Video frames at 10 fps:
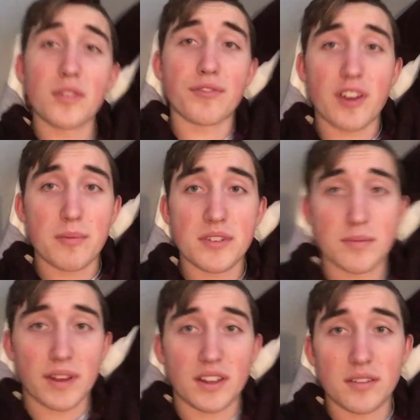The fam
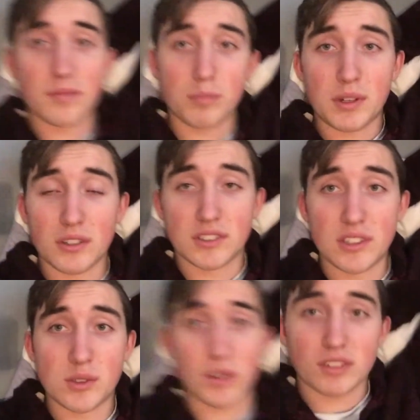is making
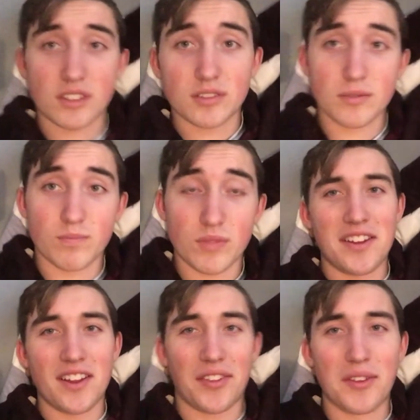BLTs right now.
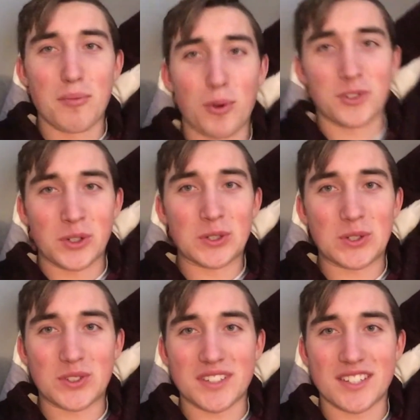Nothing more
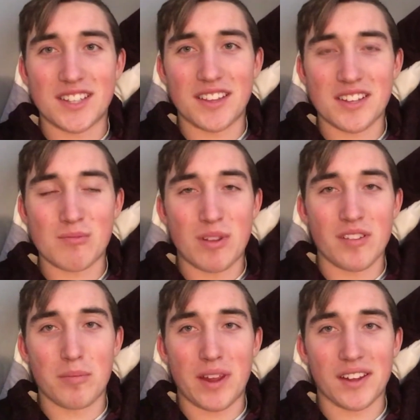torturous than the
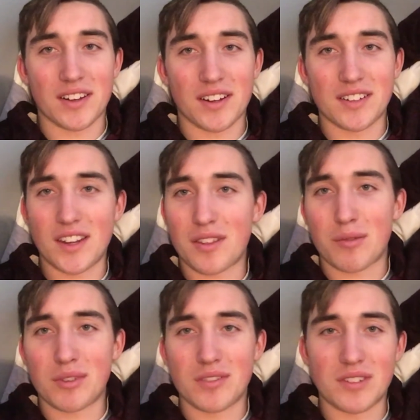smell of bacon on day
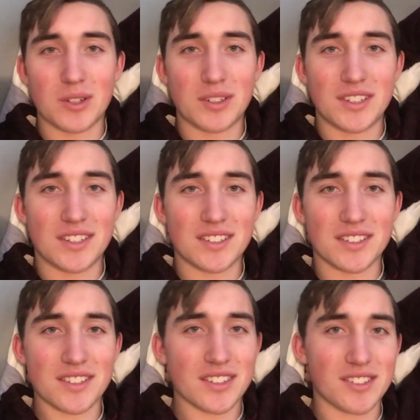3 of no
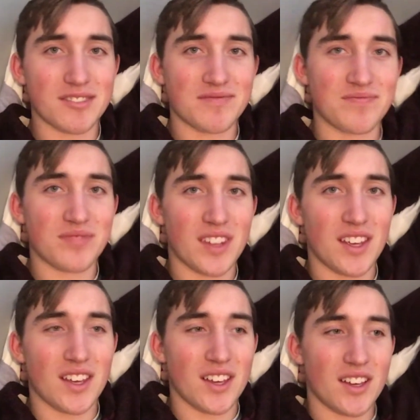eating, so
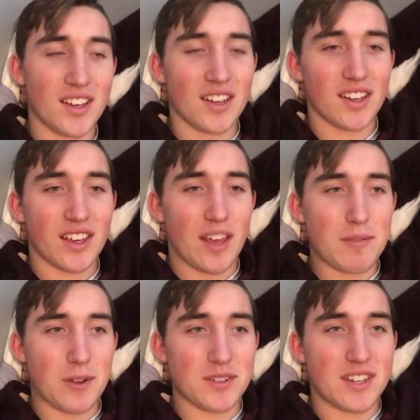
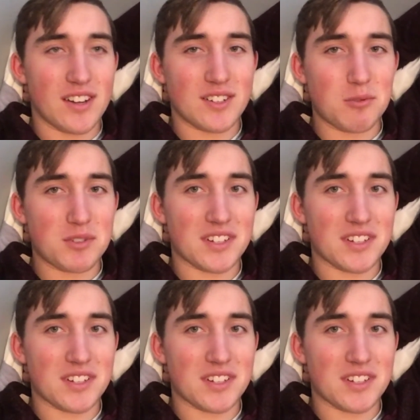came downstairs to